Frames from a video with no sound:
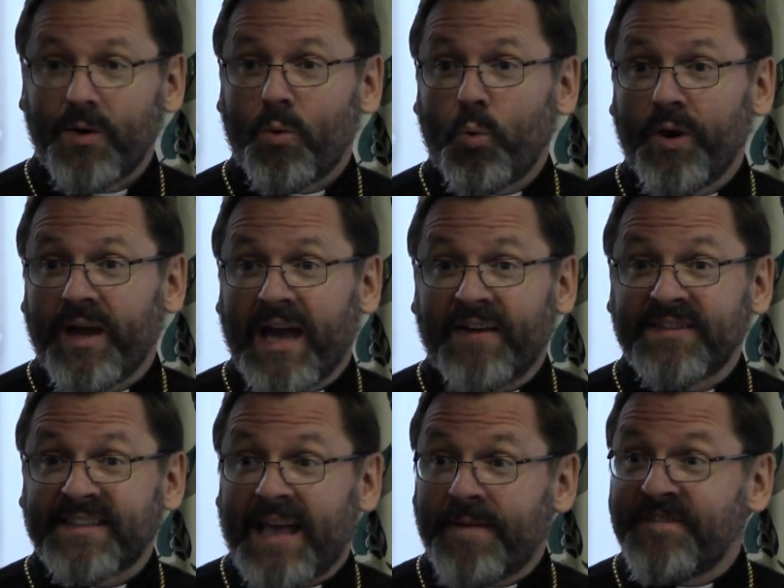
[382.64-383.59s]
we have
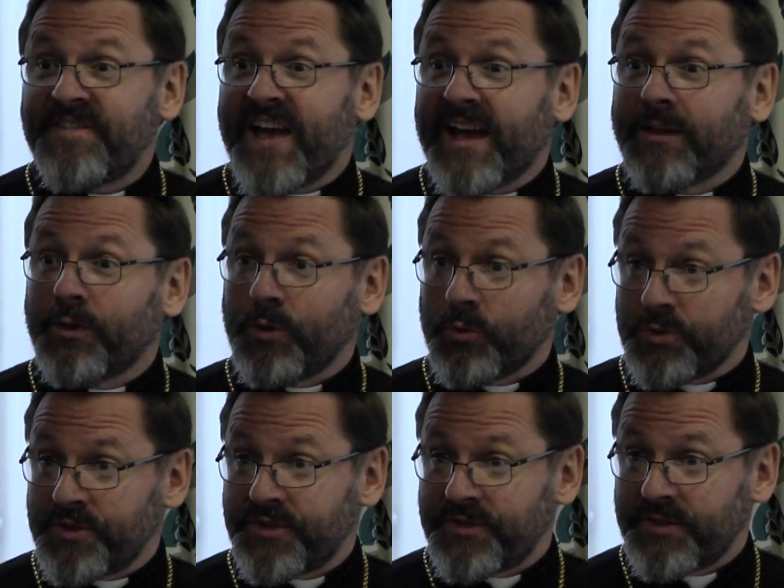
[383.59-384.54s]
some
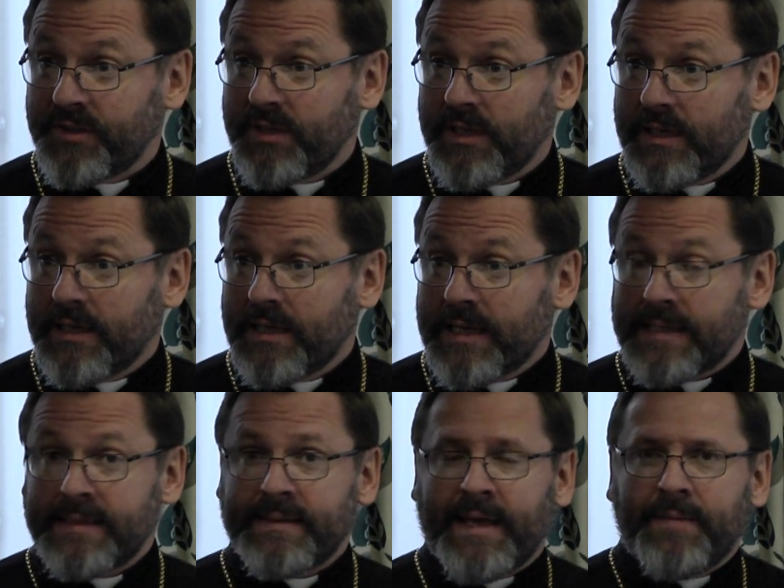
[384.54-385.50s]
values,
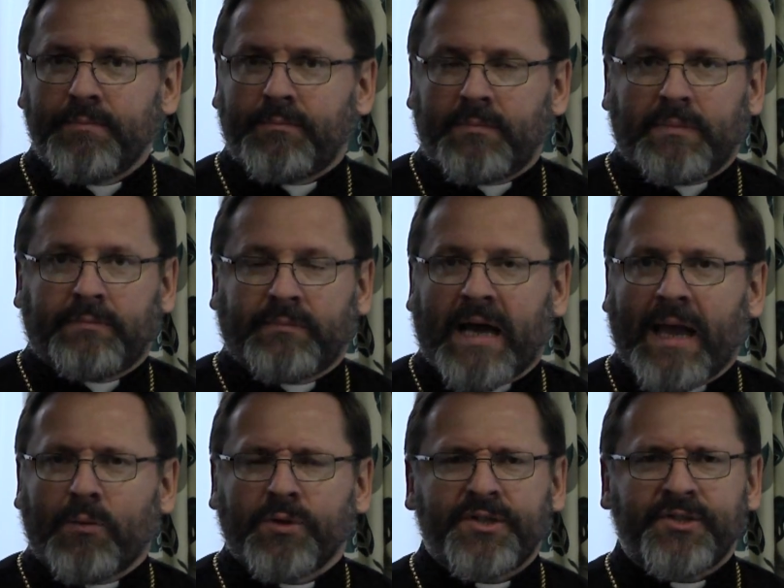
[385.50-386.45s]
some, I
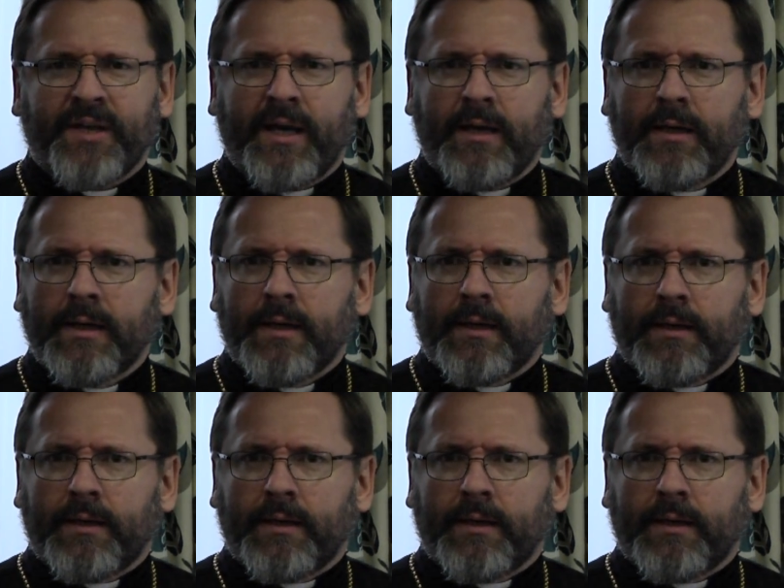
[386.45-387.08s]
would say,